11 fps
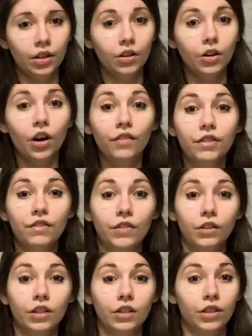The coffee
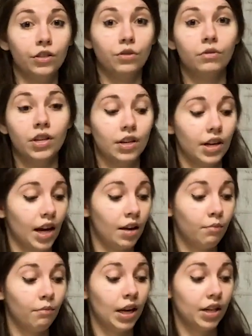filter is unique
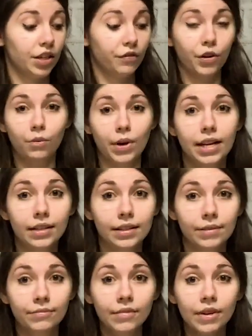in many different ways.